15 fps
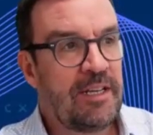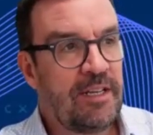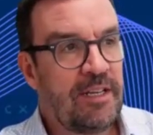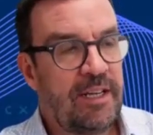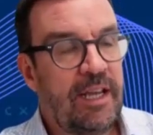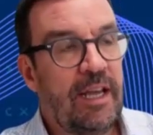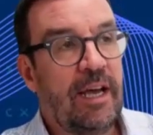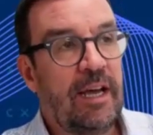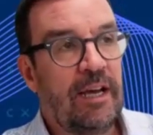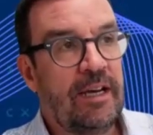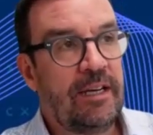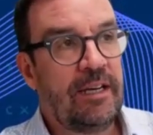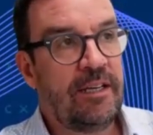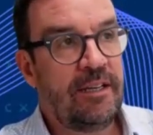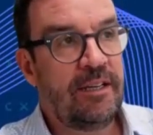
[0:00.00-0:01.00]

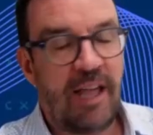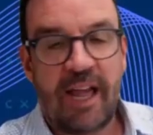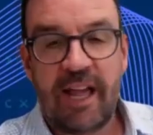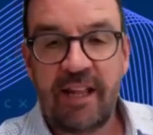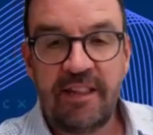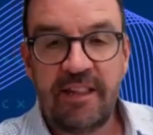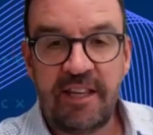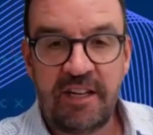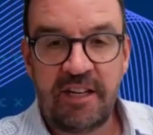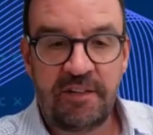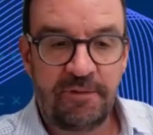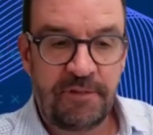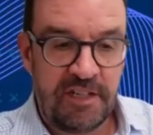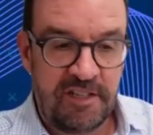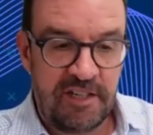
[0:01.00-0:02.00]
And then if
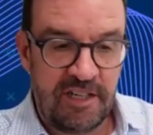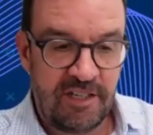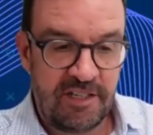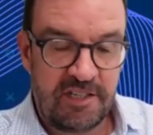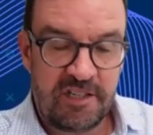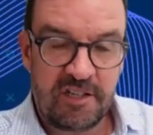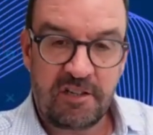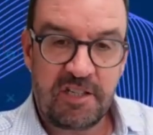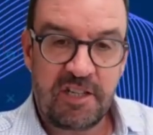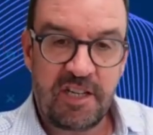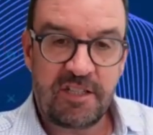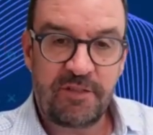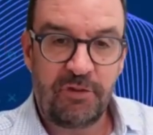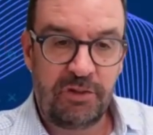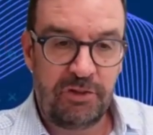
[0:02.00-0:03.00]
the deal is
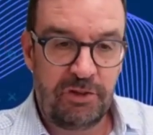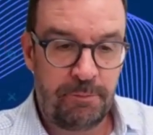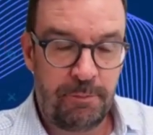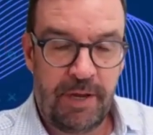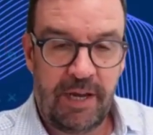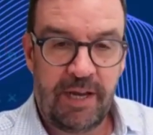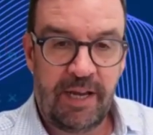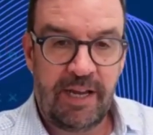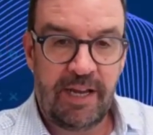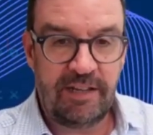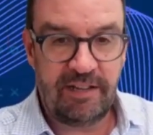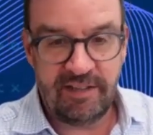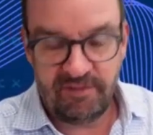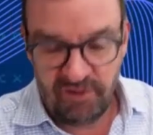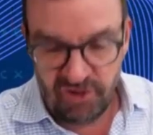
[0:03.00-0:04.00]
successful, you pay
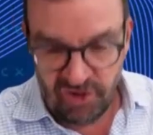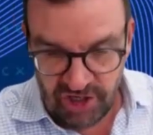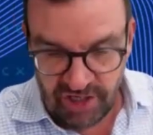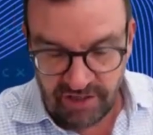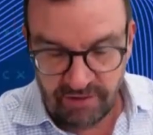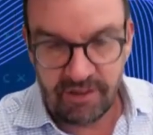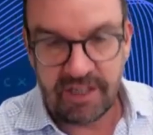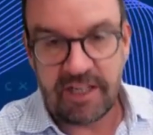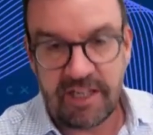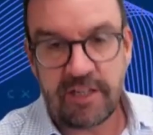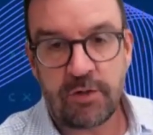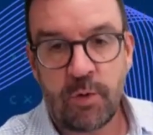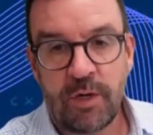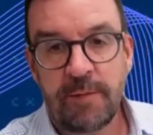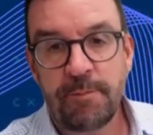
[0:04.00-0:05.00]
generally a
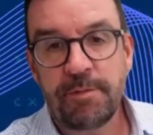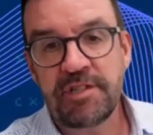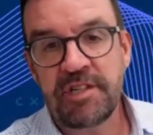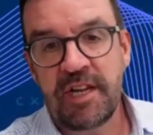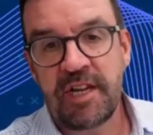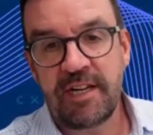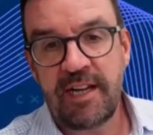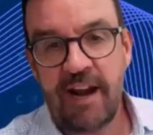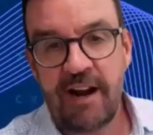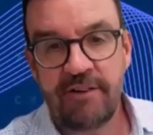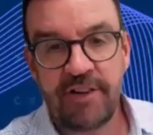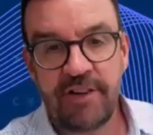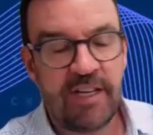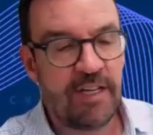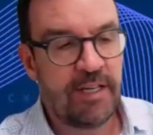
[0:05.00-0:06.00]
20%
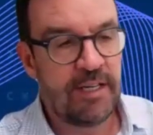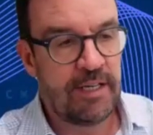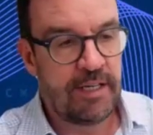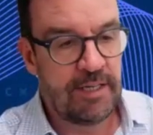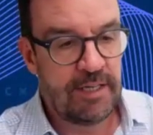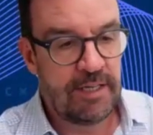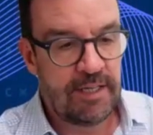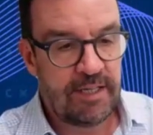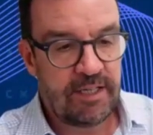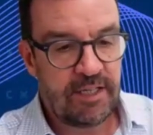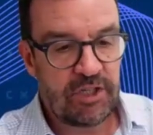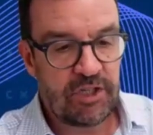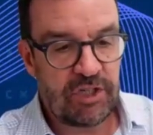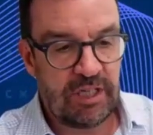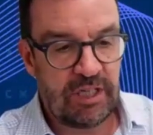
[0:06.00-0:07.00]
carry.
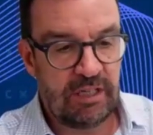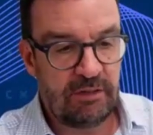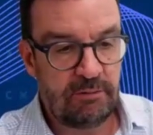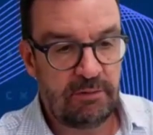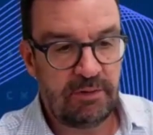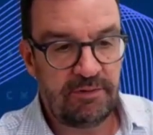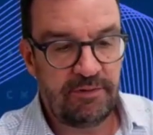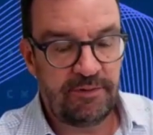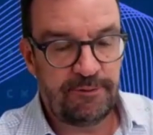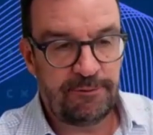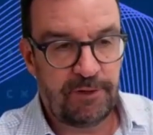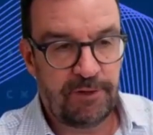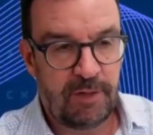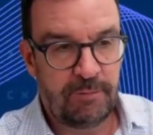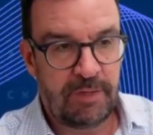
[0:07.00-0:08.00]
So
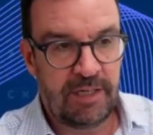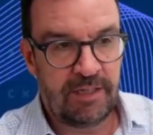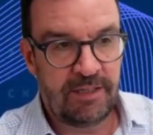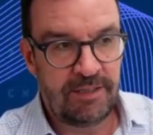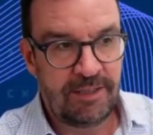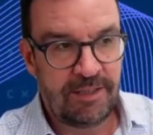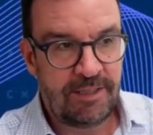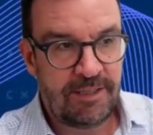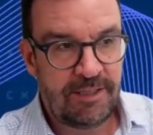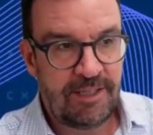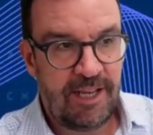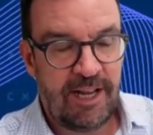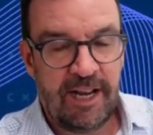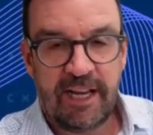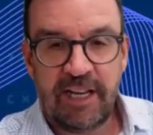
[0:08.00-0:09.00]
from
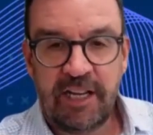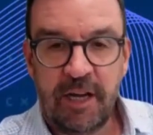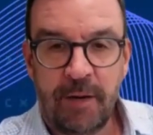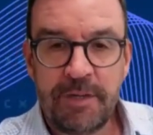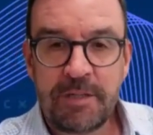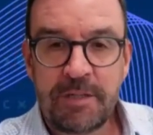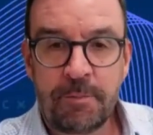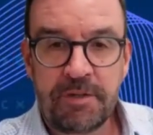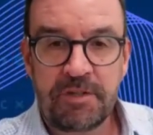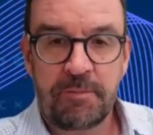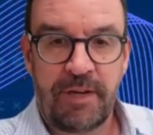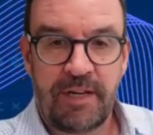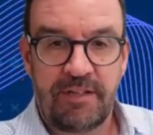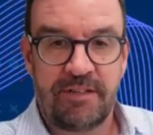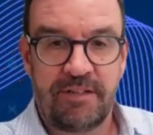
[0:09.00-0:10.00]
an economics
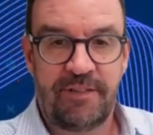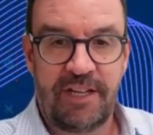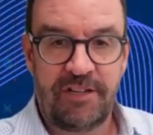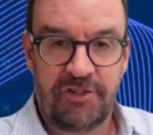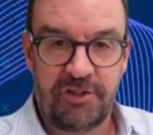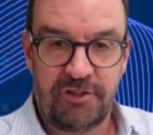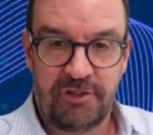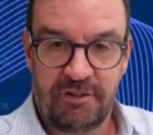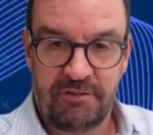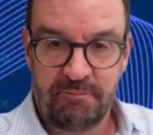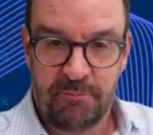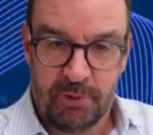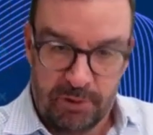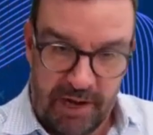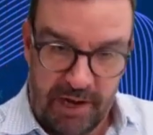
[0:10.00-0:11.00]
perspective, that you're
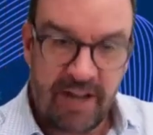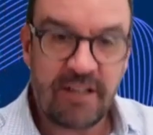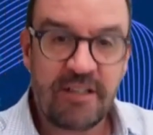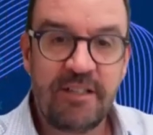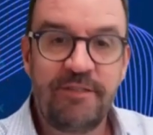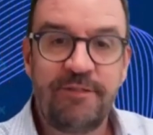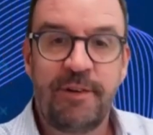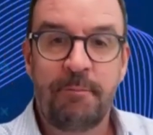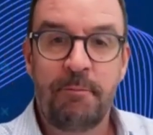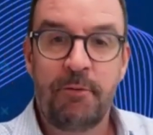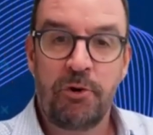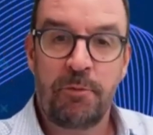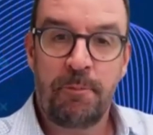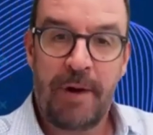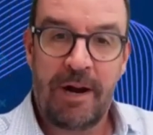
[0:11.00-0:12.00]
more active and more
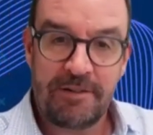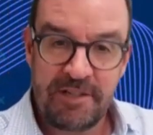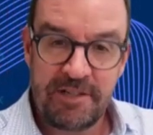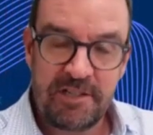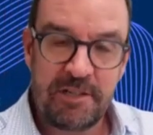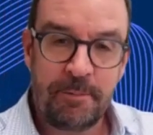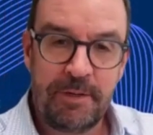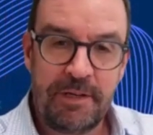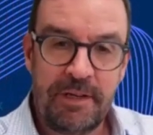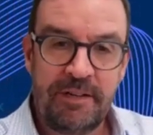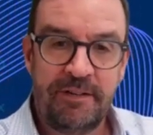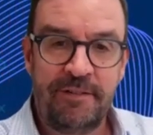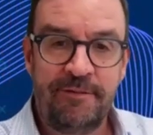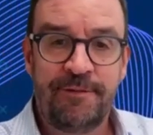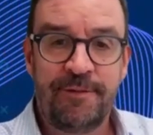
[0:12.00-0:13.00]

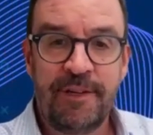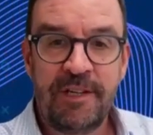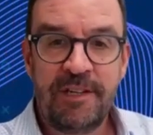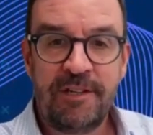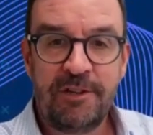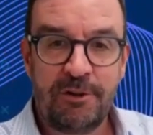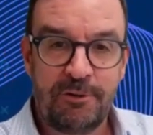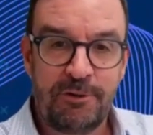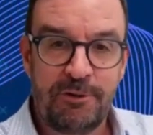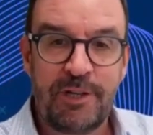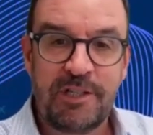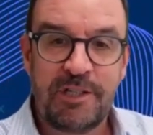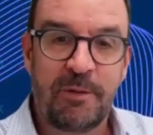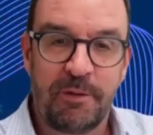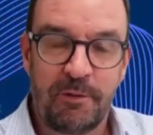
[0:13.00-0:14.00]
participative, you're doing
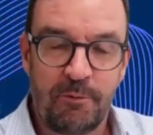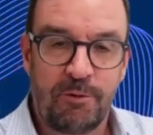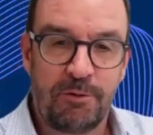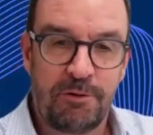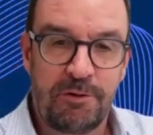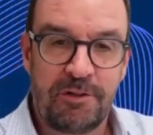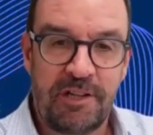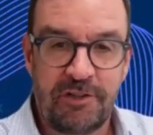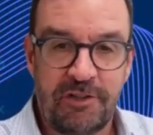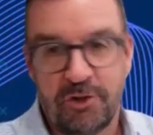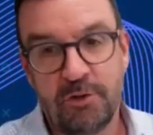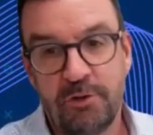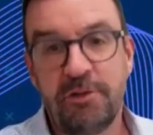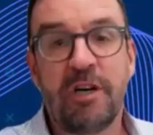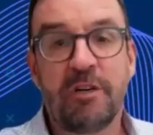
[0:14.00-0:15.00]
some of the work that you
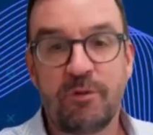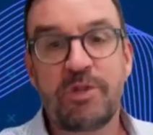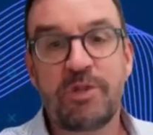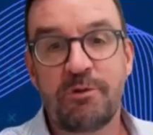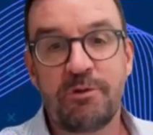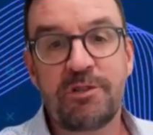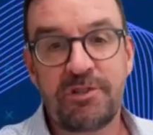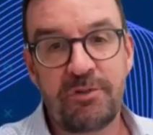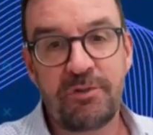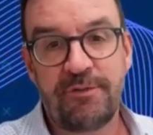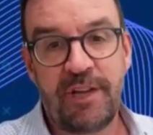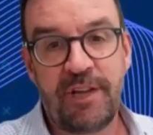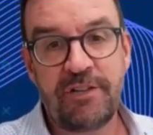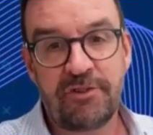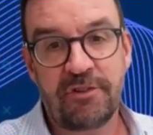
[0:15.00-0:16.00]
could outsource to a
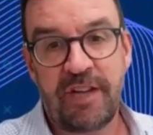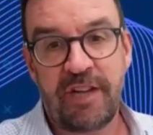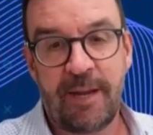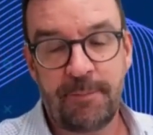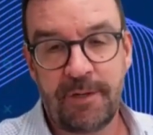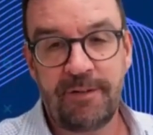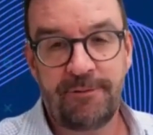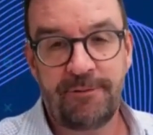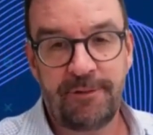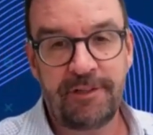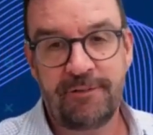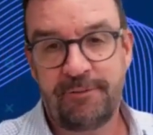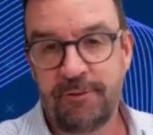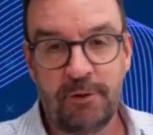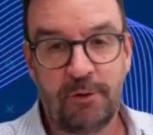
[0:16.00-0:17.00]
venture capital fund. If
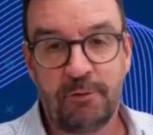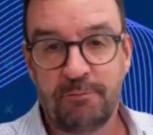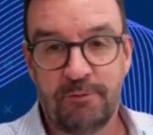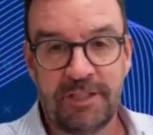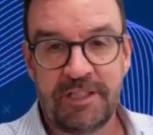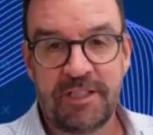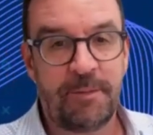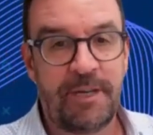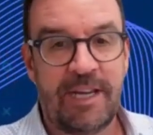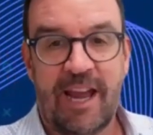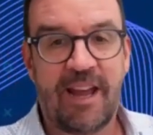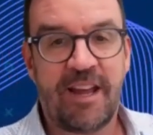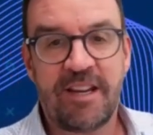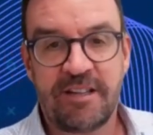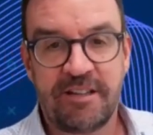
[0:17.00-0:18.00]
you don't want to be
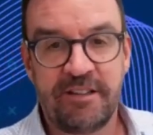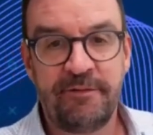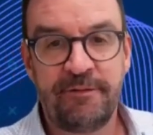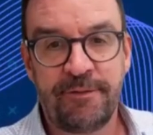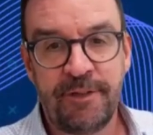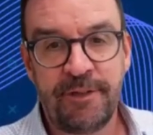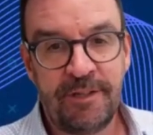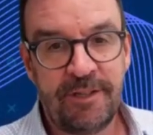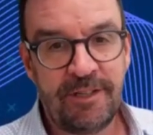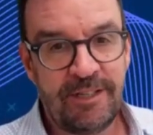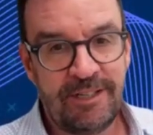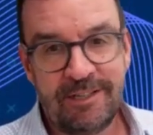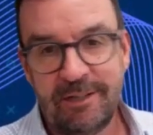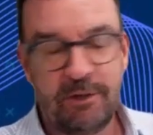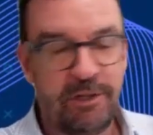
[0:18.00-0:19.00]
active,
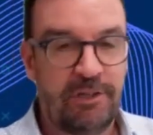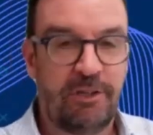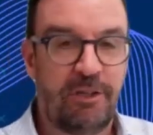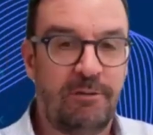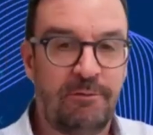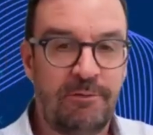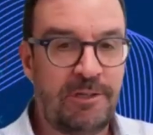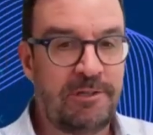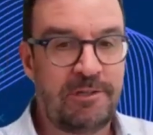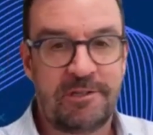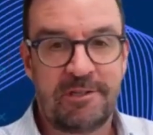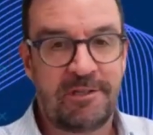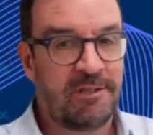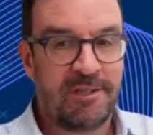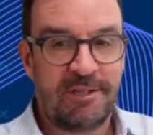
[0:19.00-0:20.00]
you can always
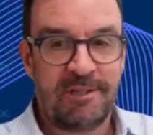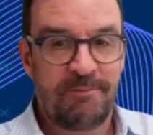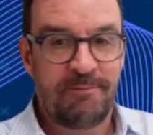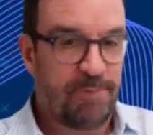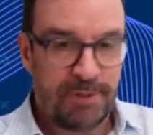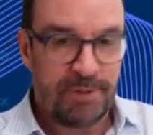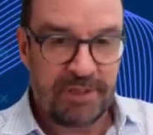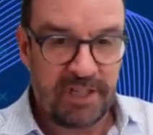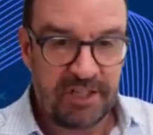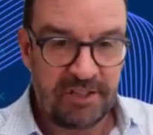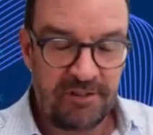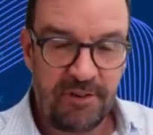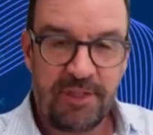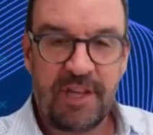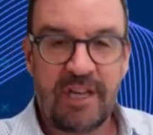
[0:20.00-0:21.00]
put the
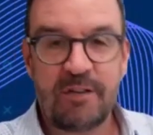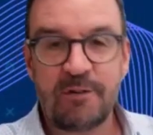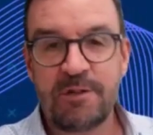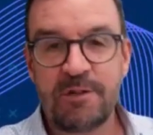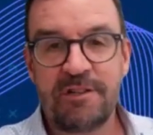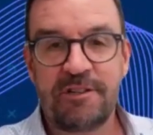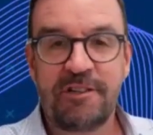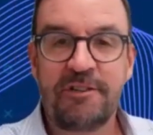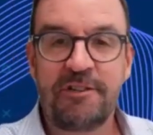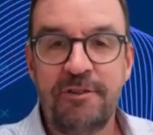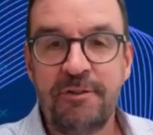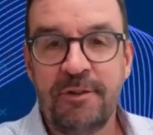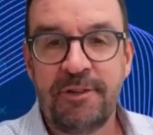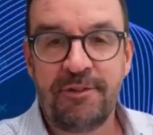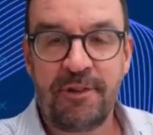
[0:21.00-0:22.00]
100,000 or
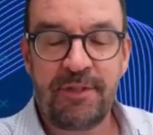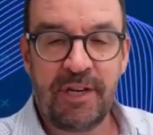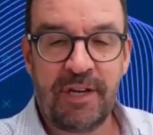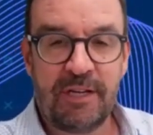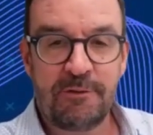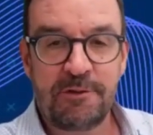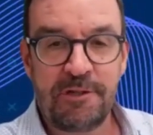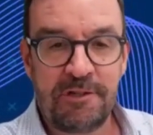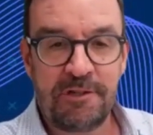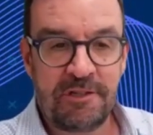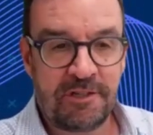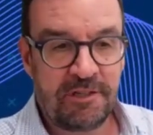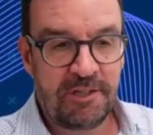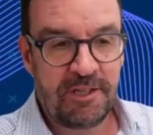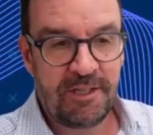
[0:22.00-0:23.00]
200,000
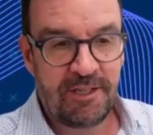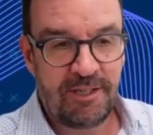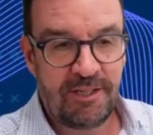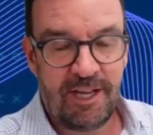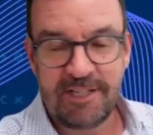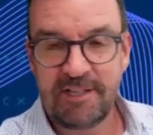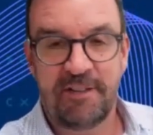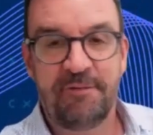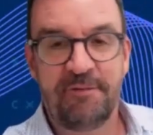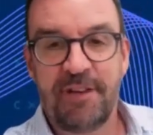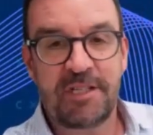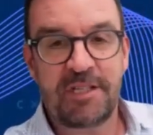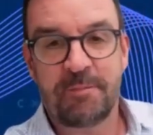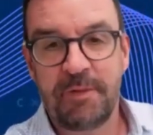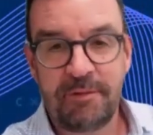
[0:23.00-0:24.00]
as an
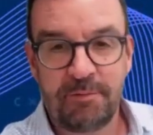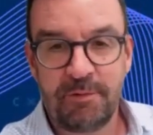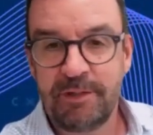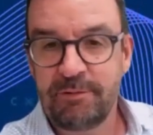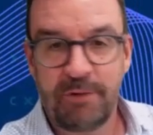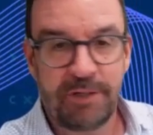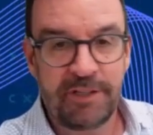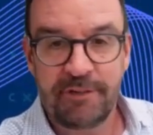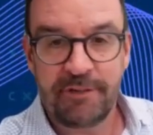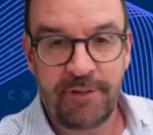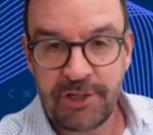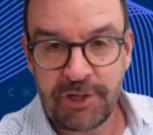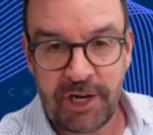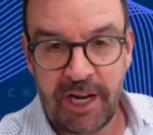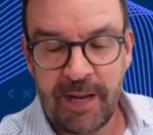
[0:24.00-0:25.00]
investment with one of the venture
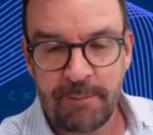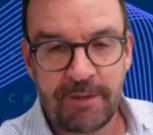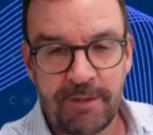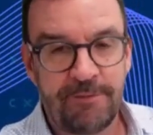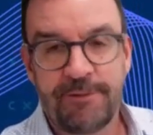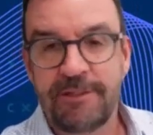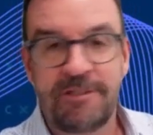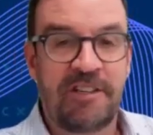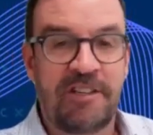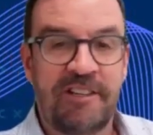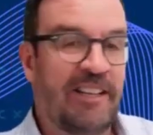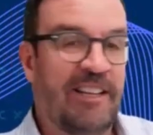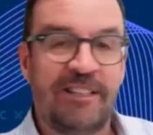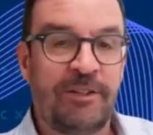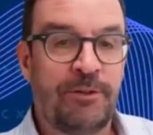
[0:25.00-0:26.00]
capital funds, and
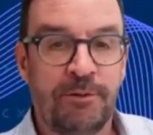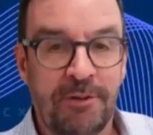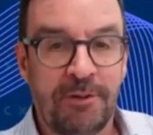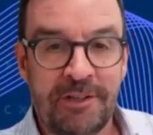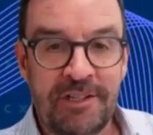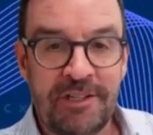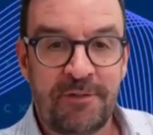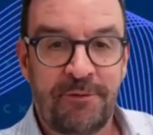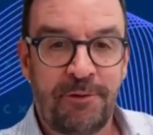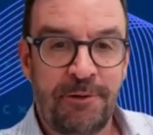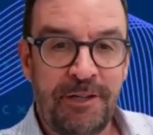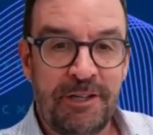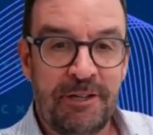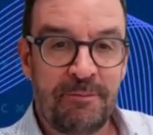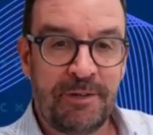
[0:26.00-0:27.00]
they'll do all this for
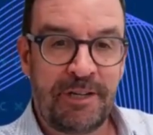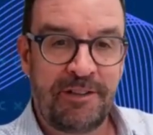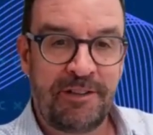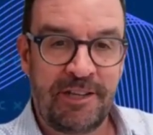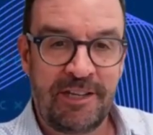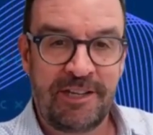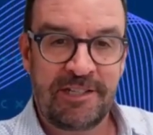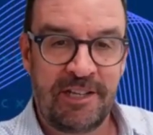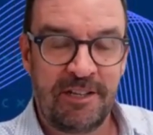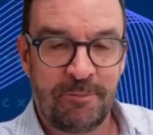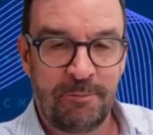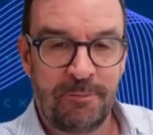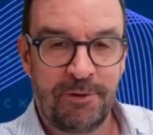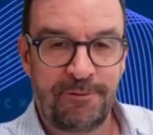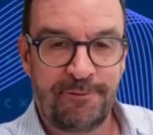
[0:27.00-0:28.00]
you. But I think it's a lot
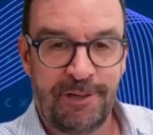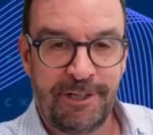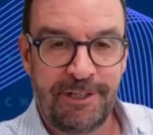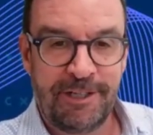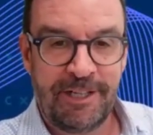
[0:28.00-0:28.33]
more fun.